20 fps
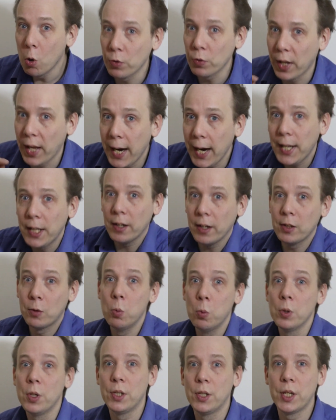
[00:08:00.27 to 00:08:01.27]
or the headlight
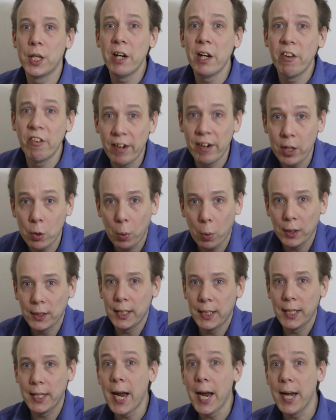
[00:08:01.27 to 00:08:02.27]
will deteriorate once
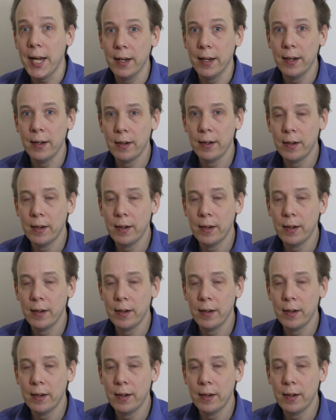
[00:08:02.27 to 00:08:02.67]
again.